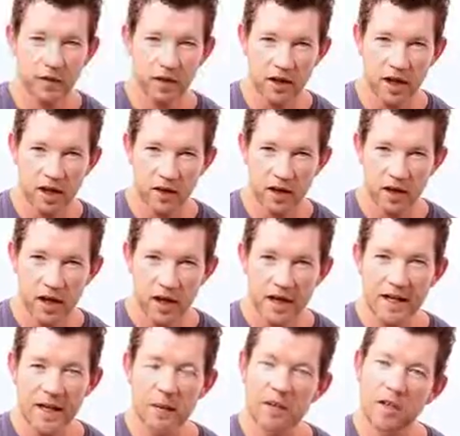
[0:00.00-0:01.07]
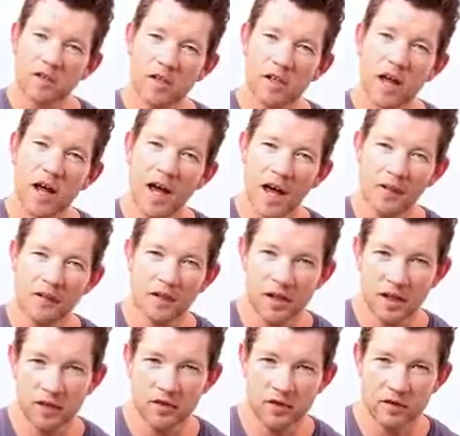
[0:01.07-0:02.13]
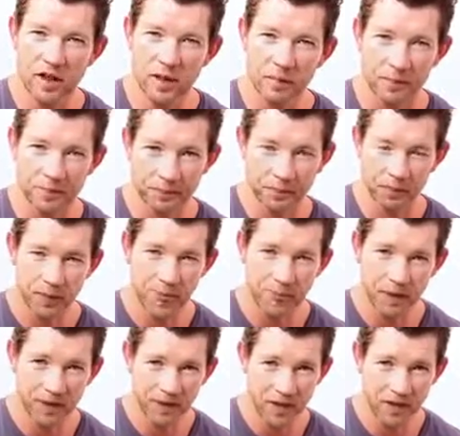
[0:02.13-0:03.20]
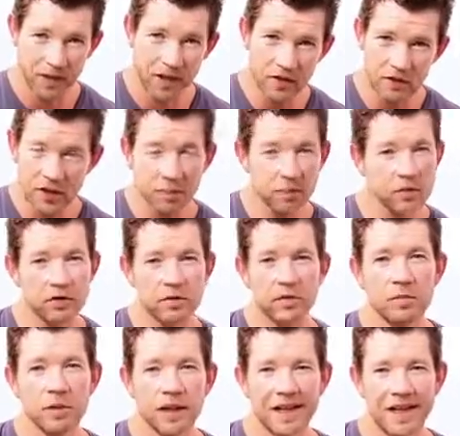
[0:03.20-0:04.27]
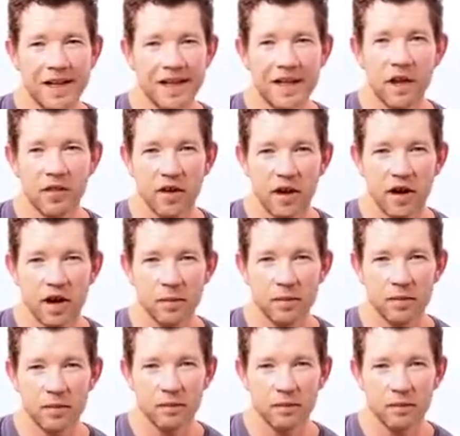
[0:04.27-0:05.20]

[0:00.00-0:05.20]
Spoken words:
Okay, now we need to add the next step. Now the next step is simply another up.